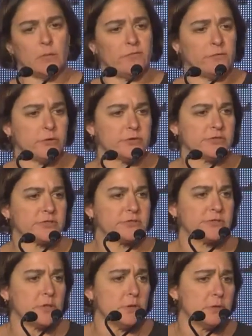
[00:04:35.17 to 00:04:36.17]
First
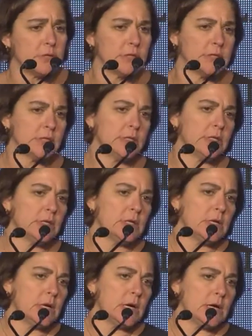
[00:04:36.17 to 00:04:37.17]
slogan.
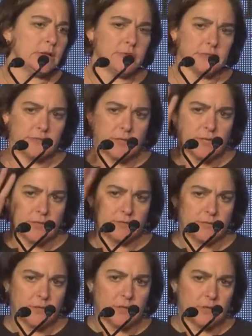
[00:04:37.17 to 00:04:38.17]
That's kind
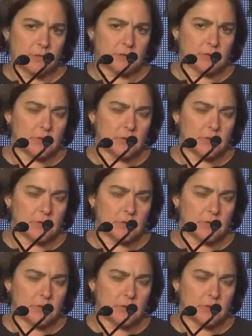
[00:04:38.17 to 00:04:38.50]
of the